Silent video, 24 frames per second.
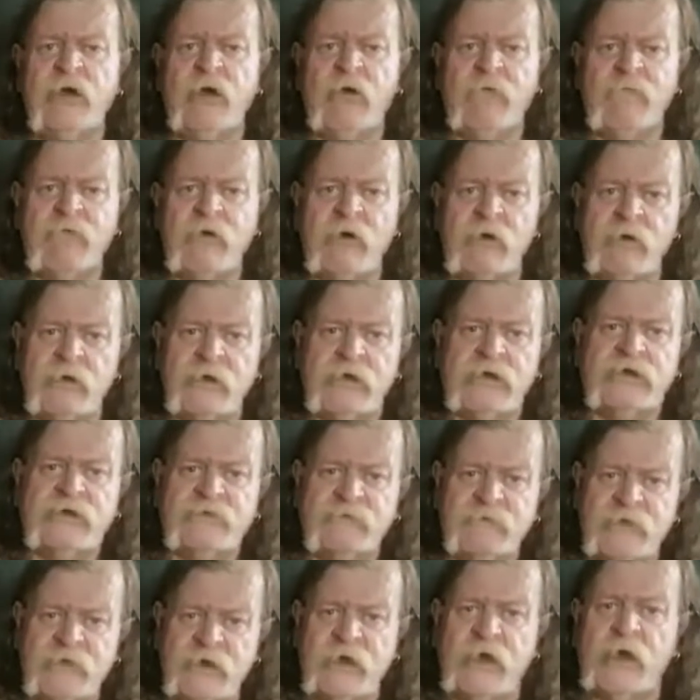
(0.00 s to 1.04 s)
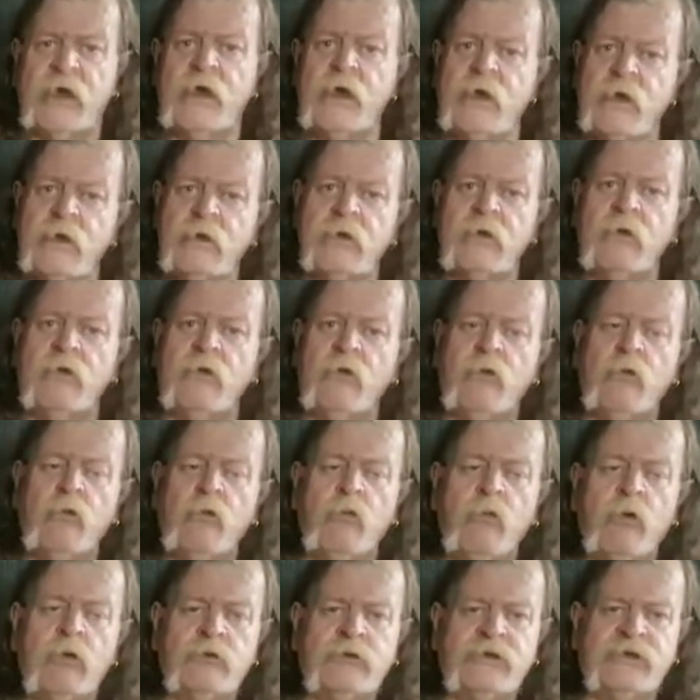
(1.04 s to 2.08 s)
Waldes or
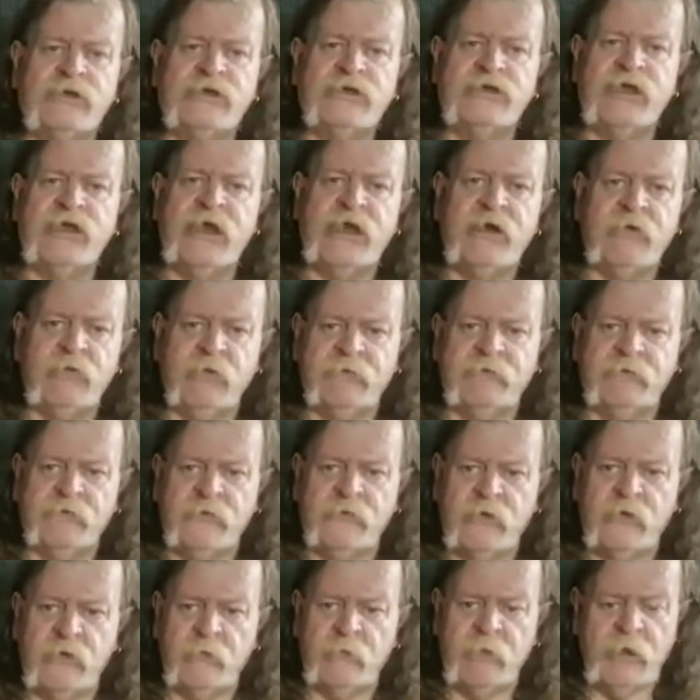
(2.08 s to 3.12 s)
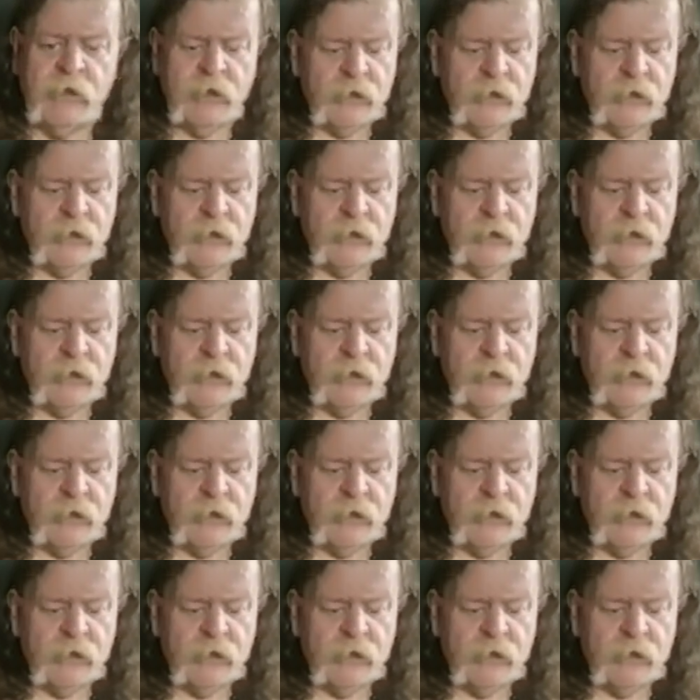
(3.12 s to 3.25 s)
Waldes Dairy Farm.